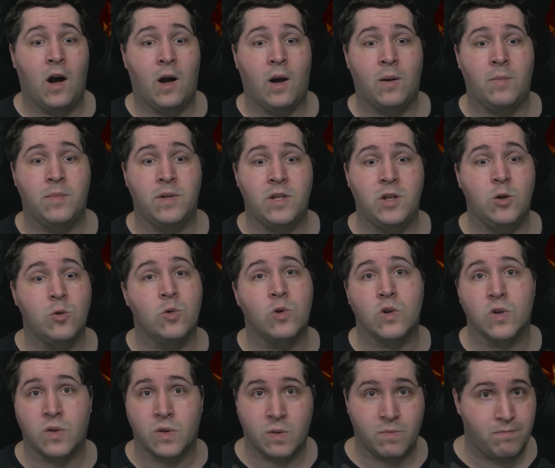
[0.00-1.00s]
You
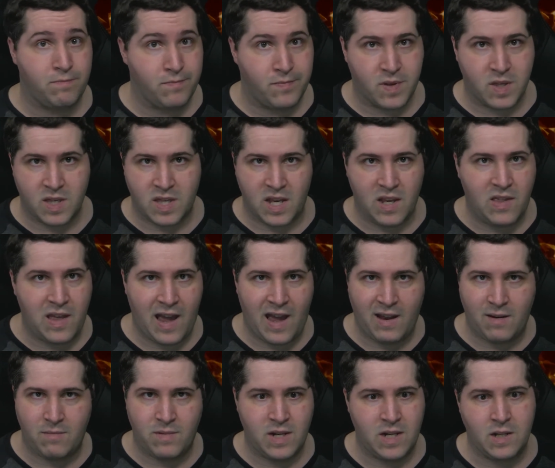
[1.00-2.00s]
will see that
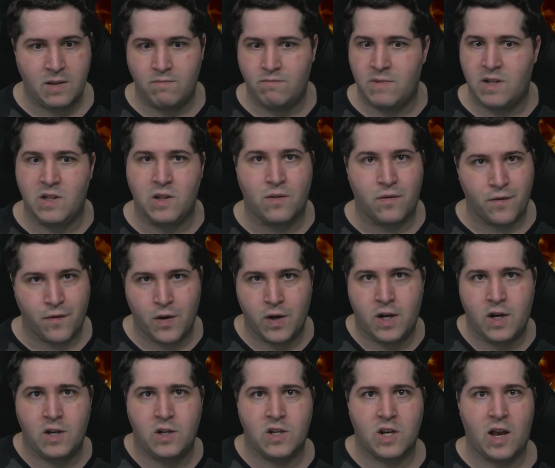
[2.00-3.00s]
in the
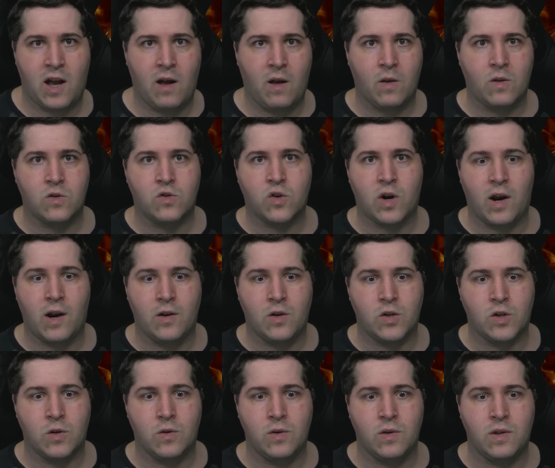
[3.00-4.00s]
footage. I'll try to
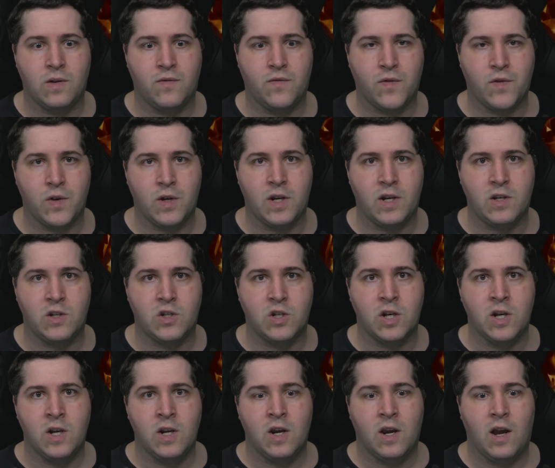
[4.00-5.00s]
show you the footage
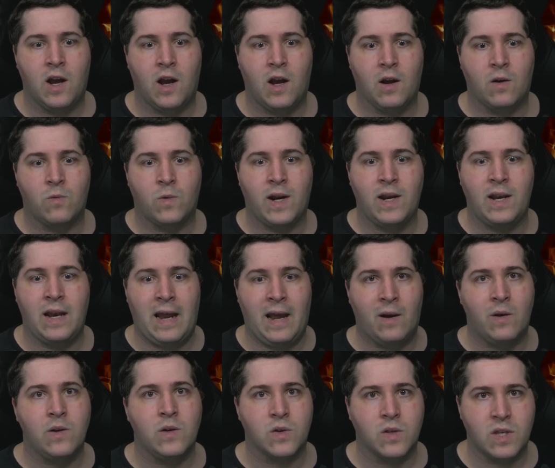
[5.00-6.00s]
right now.
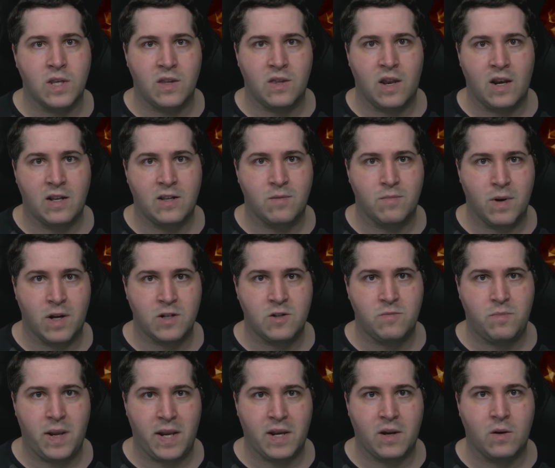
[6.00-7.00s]
You'll see that it's much
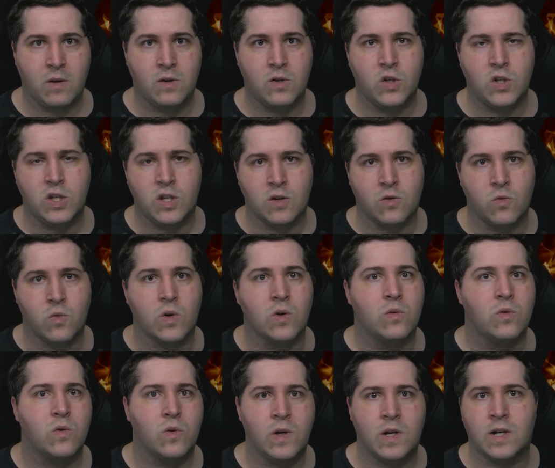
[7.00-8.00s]
bigger. Just a real
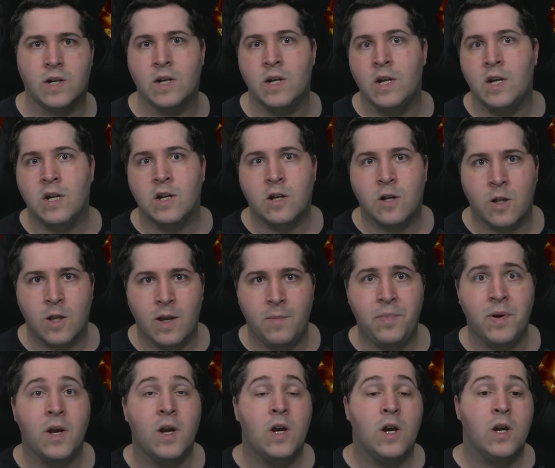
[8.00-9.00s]
quick clip.
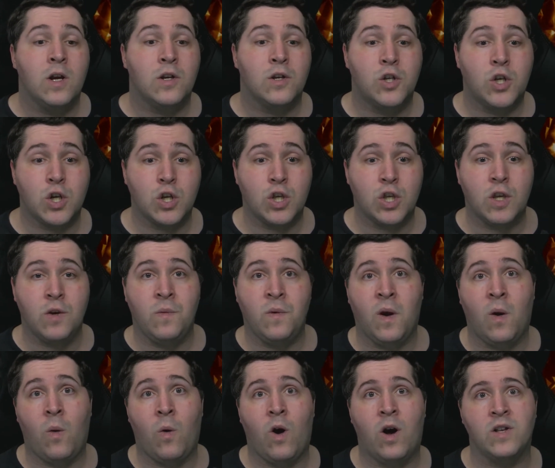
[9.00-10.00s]
Just so you
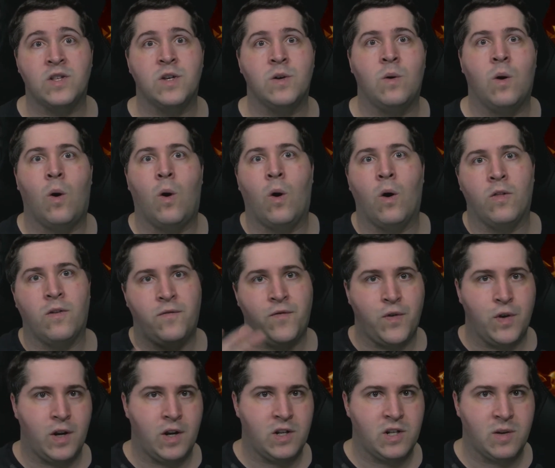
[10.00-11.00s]
know, also, all the
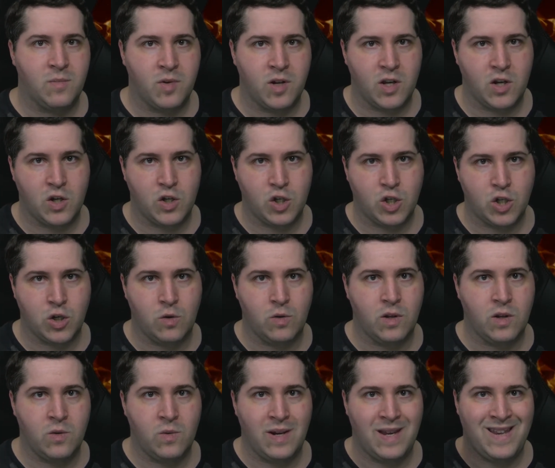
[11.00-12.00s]
footage I'm going to show
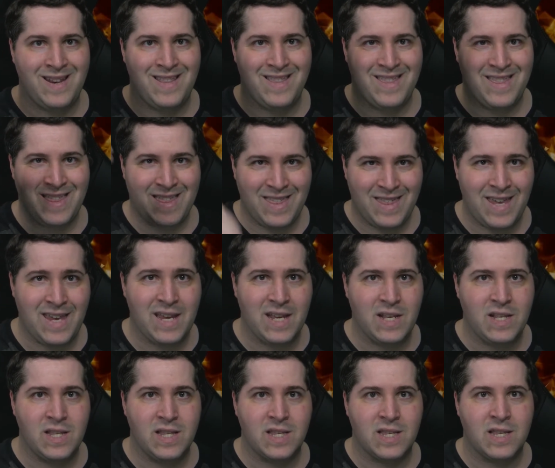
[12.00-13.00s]
you in
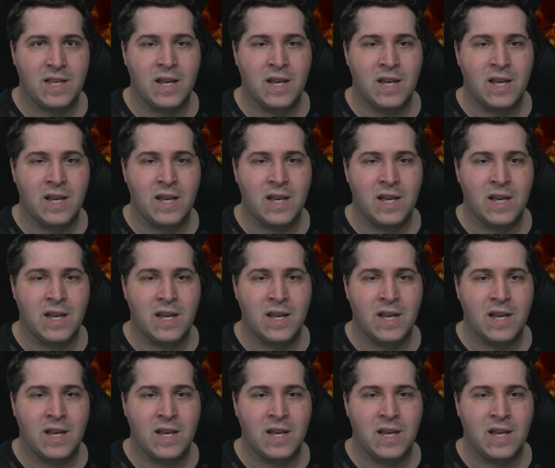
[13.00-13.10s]
this